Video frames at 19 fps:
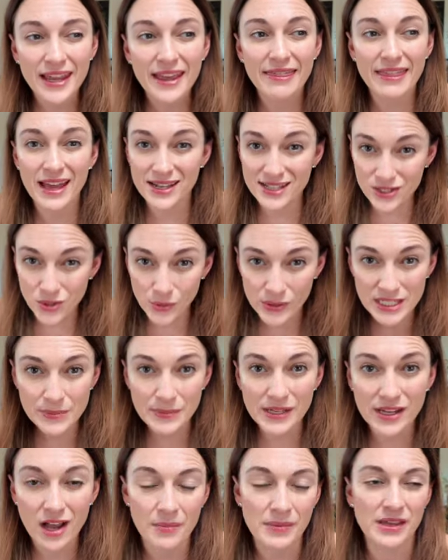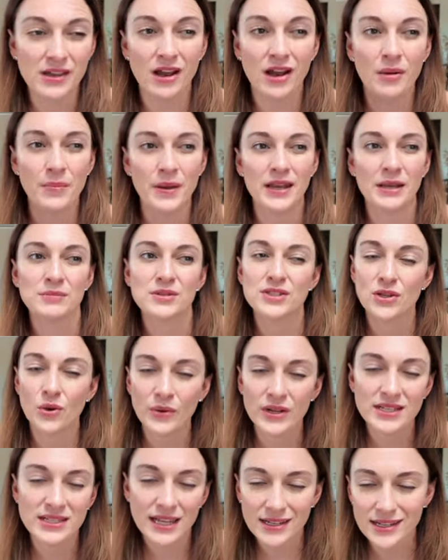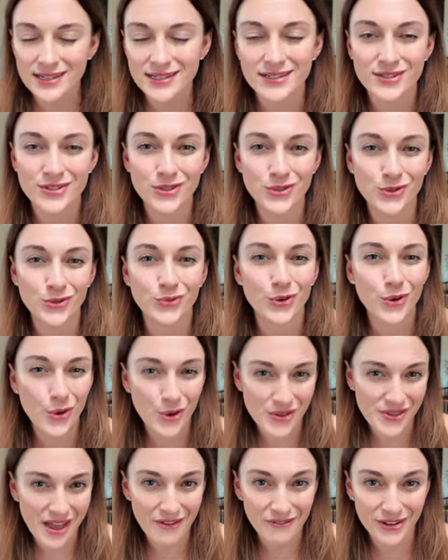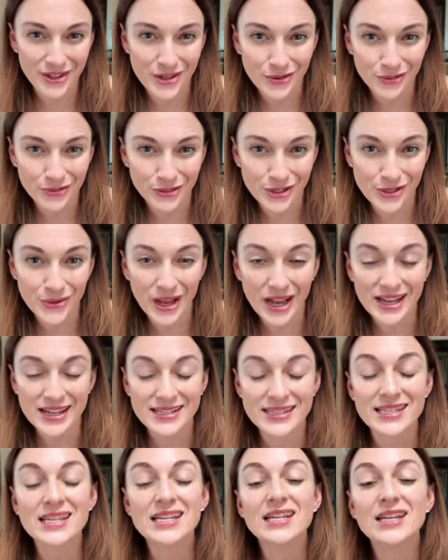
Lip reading: That is going to be coming up, and I'm so excited to record that video for you guys.